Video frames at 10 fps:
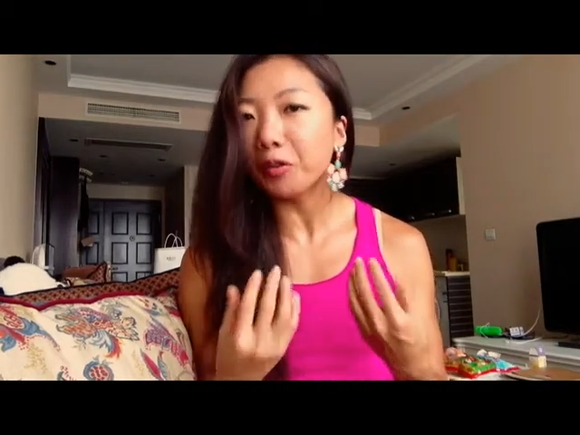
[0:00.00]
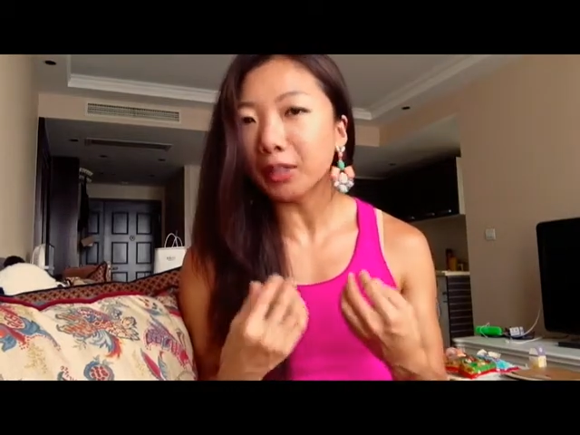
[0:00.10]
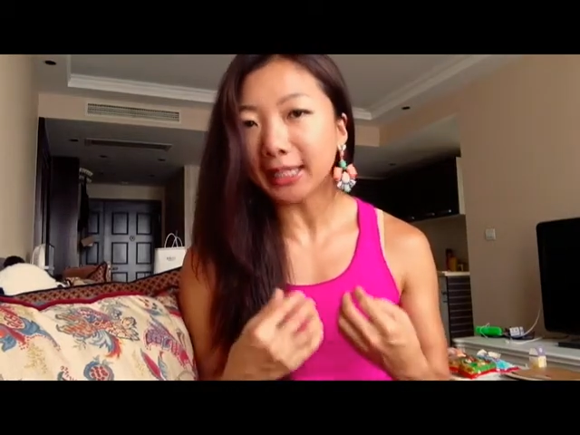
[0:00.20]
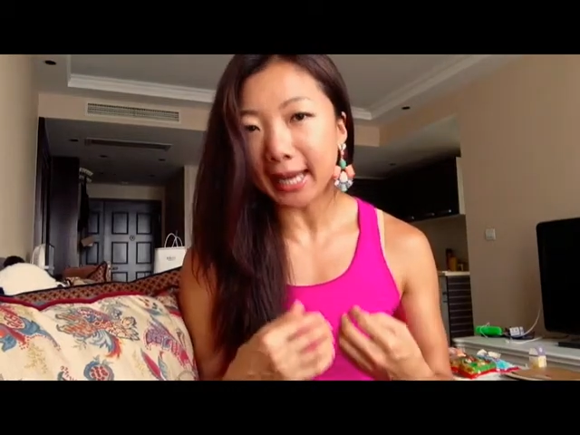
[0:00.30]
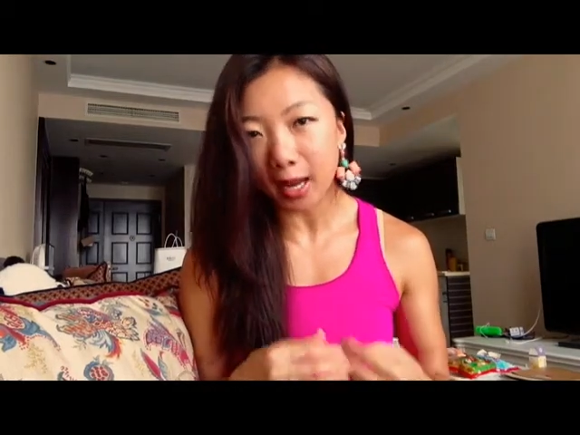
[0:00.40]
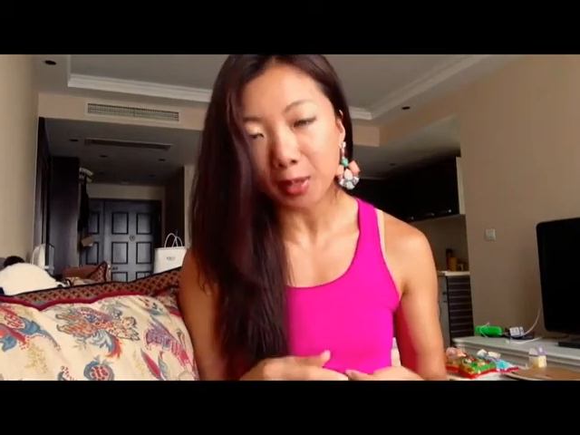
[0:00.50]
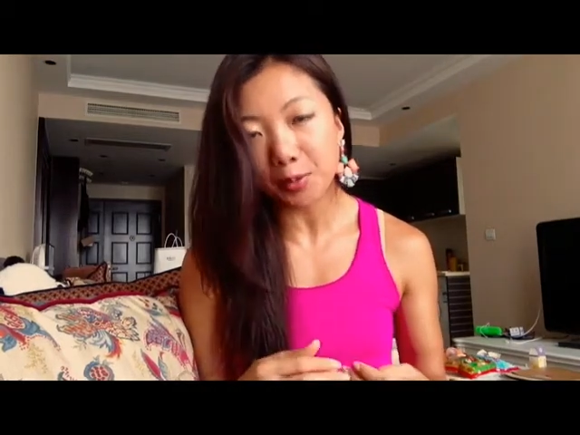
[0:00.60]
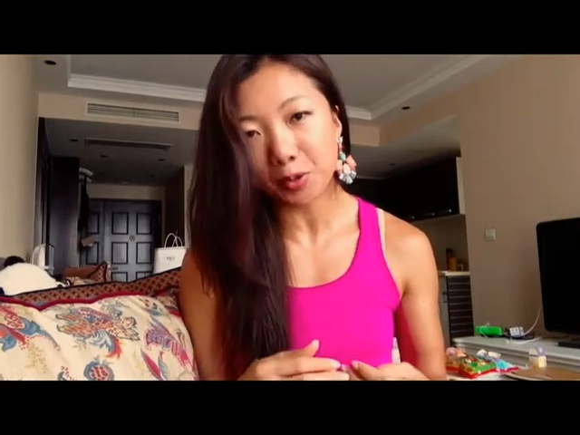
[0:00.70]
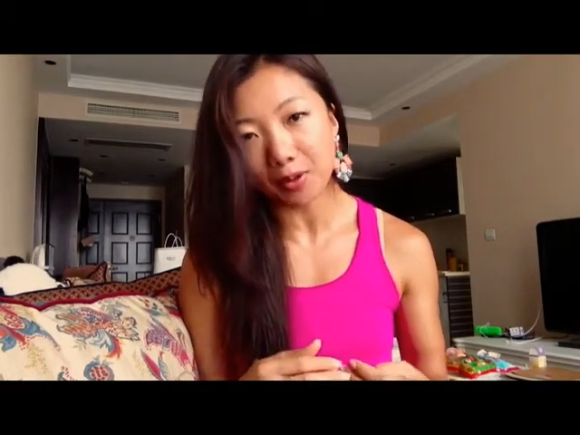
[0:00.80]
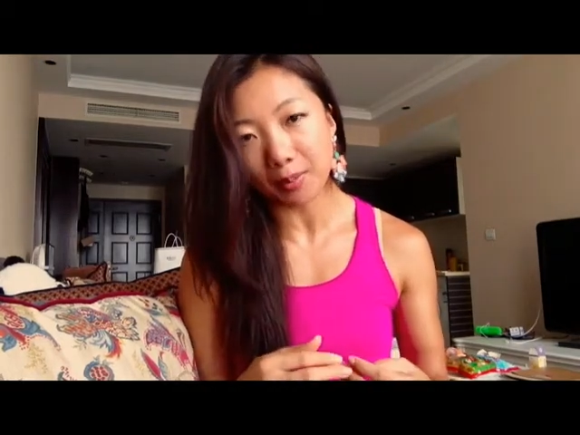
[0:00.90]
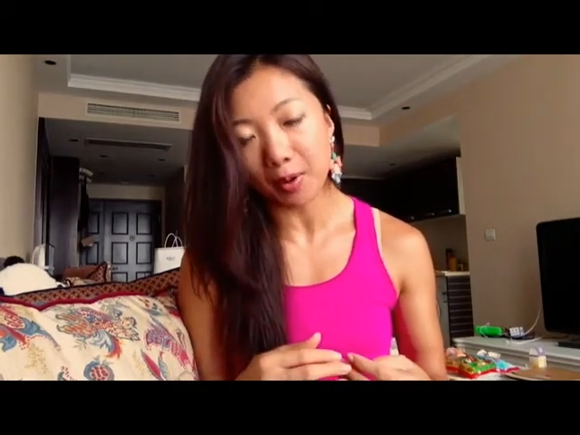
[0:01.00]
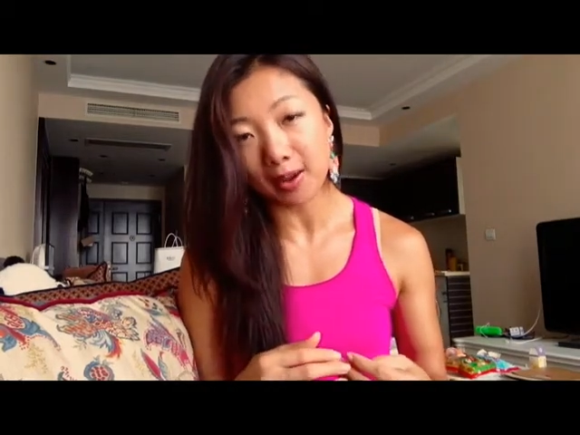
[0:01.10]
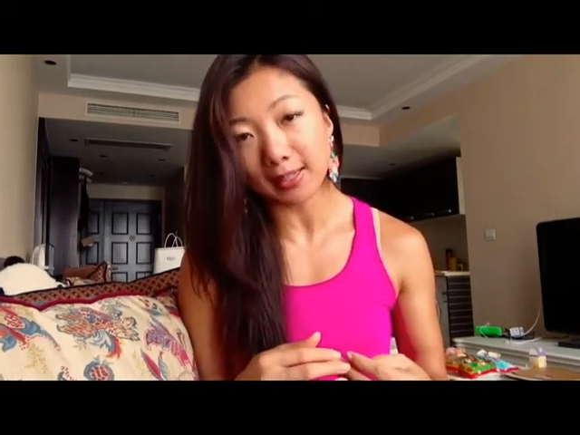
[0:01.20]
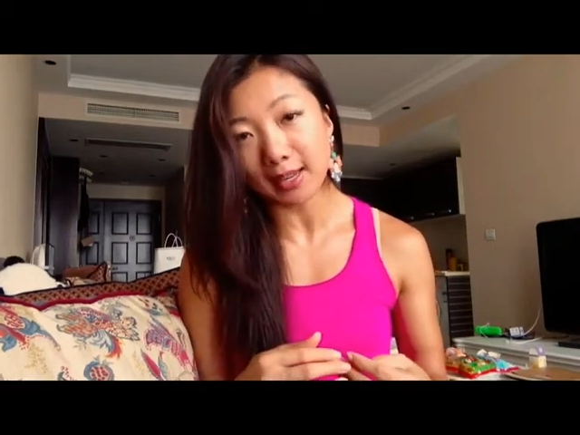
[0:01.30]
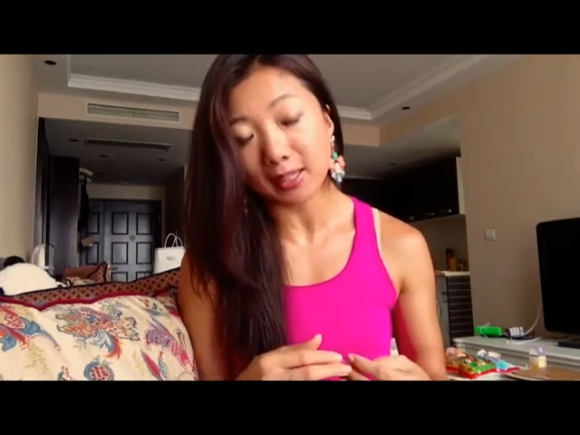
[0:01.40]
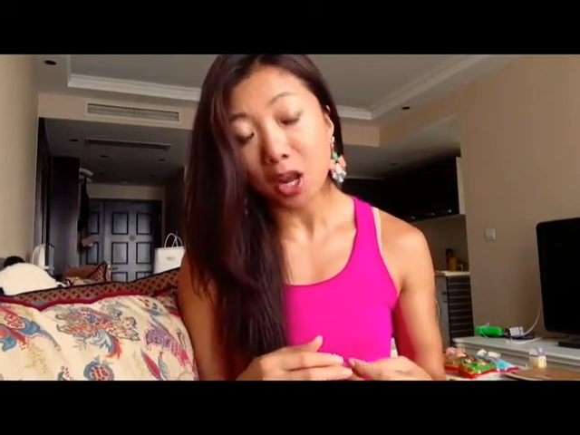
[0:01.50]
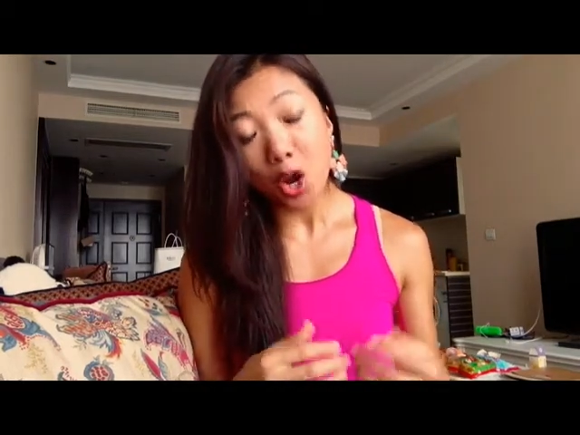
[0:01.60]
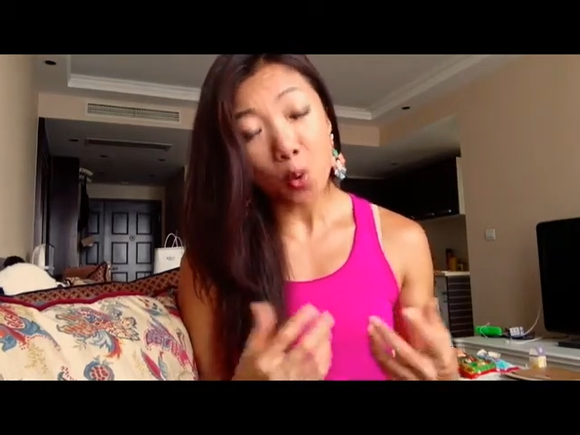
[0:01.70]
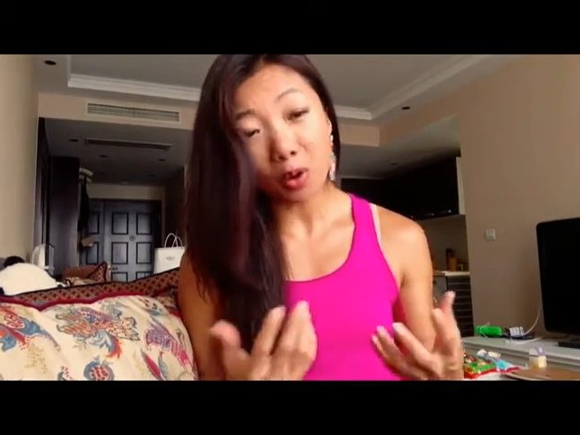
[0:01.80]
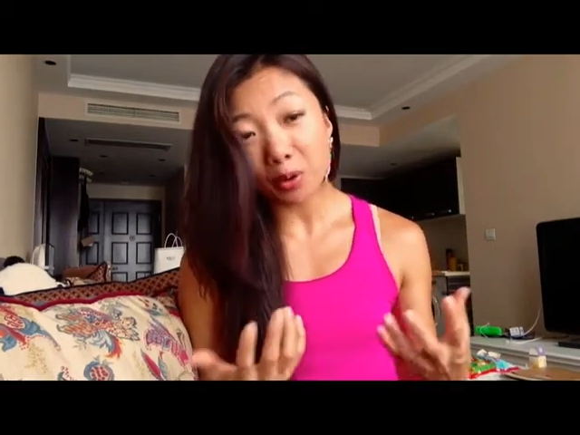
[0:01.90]
really helped you in the process
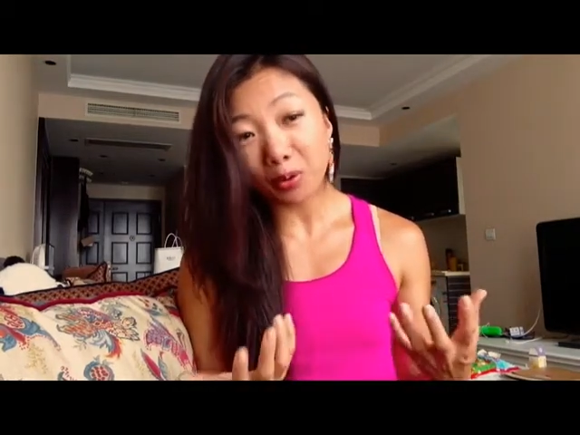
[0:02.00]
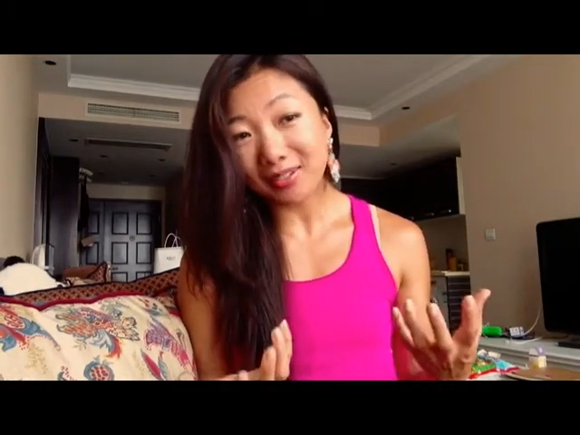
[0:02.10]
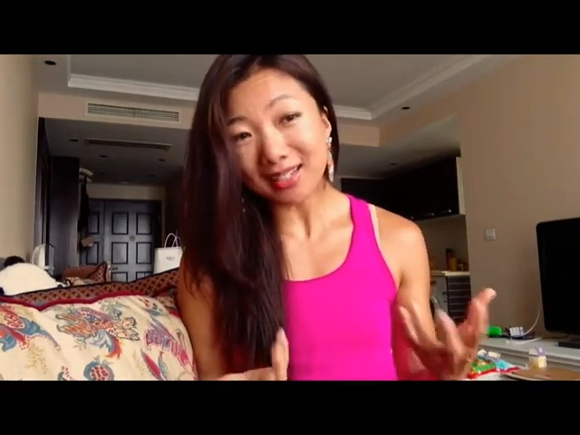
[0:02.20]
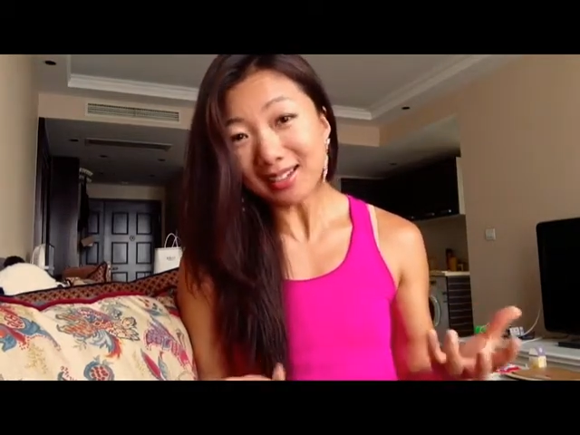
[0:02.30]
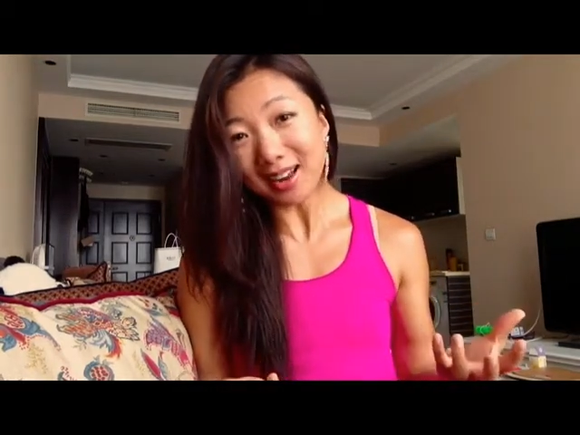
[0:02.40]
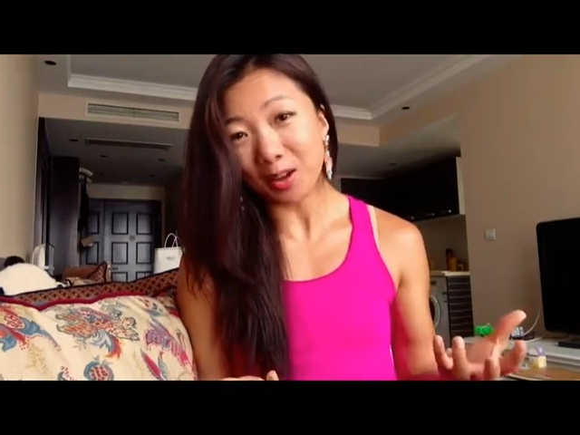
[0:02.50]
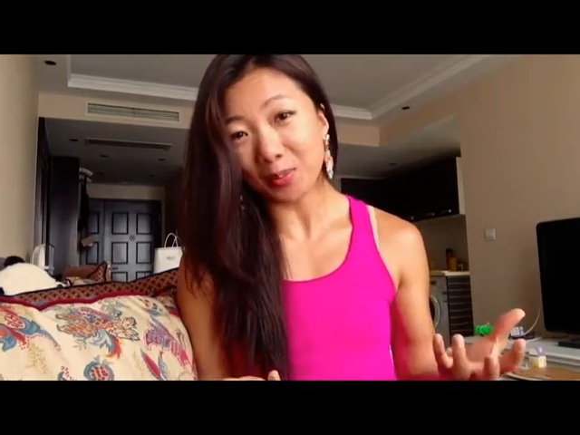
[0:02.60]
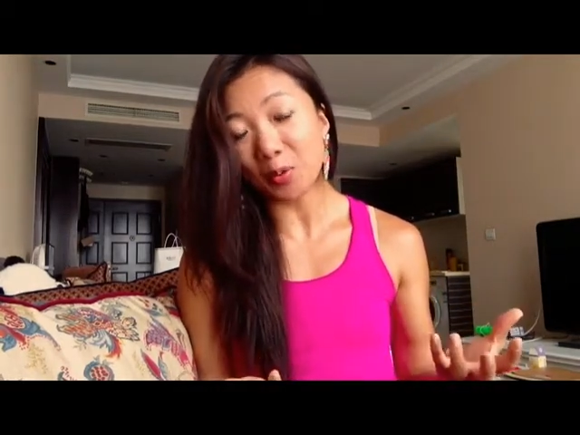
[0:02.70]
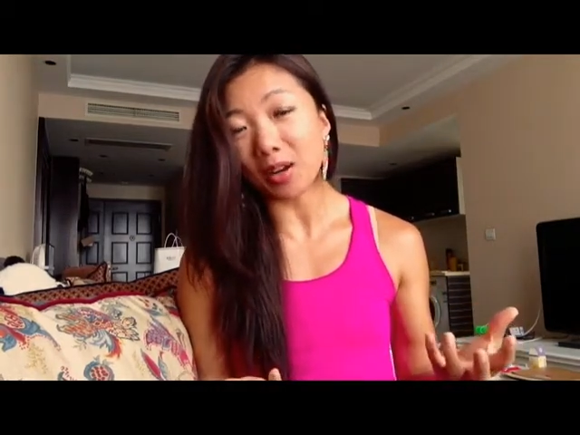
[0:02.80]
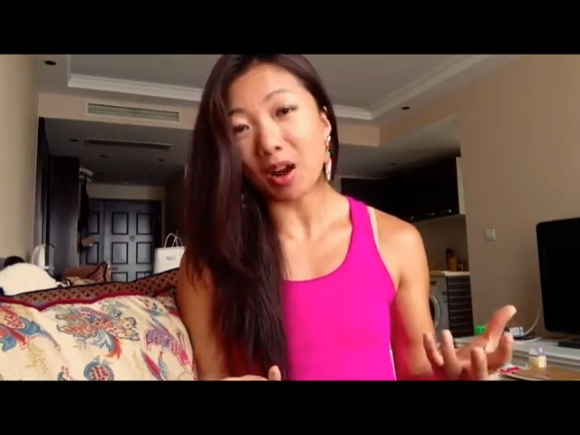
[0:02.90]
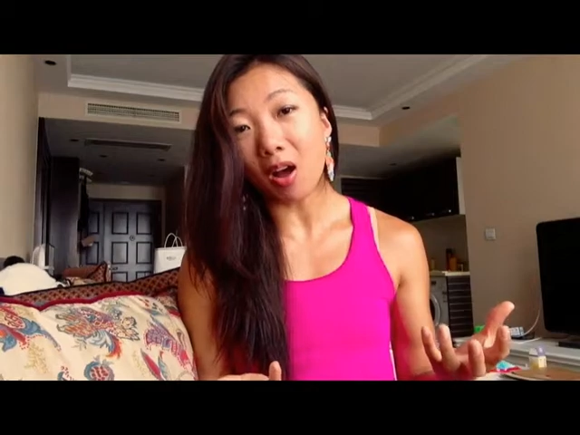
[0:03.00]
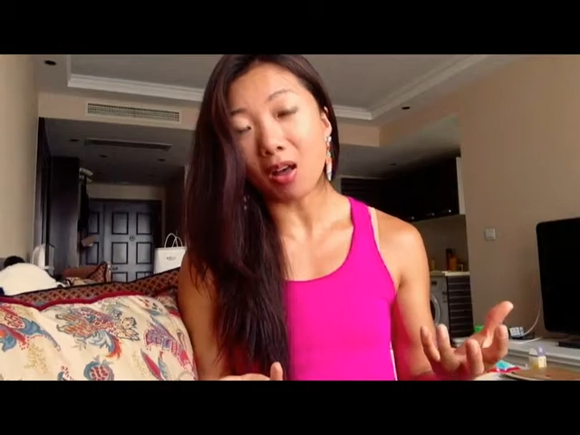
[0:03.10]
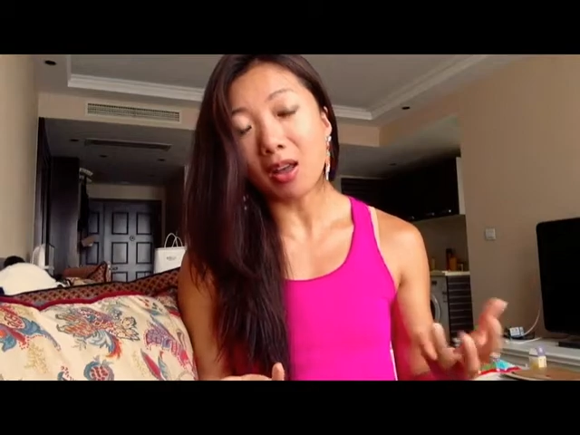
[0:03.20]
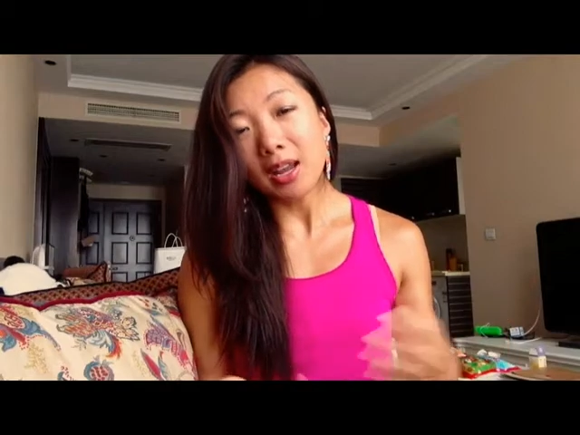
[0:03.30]
or who didn't help you at all.